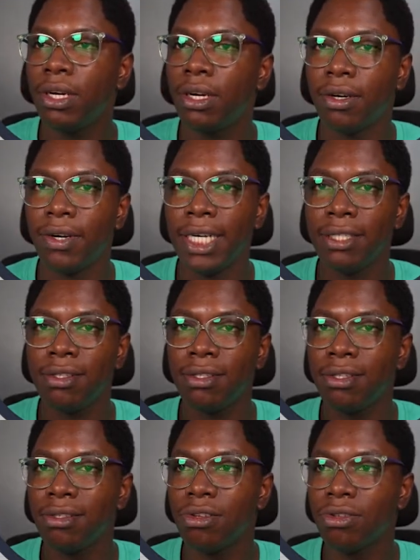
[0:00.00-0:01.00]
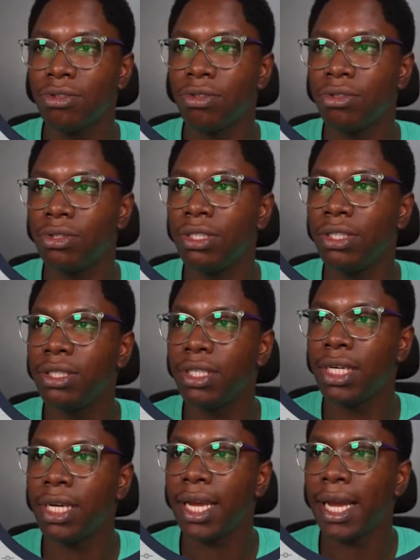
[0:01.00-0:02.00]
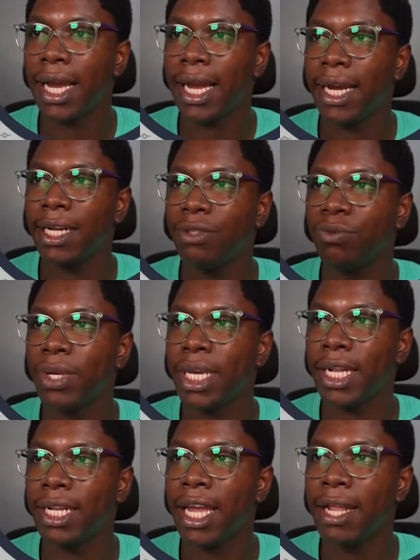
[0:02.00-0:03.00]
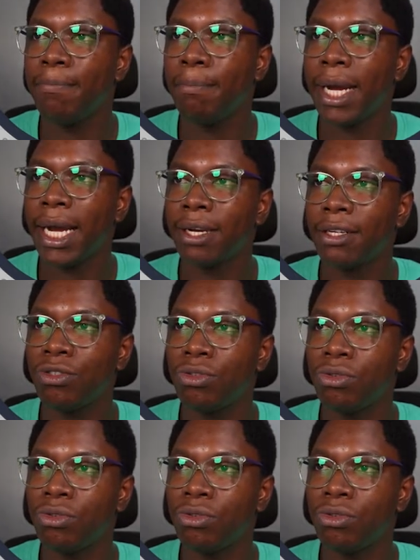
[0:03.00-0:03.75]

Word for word: All right, this looks good. And we can head back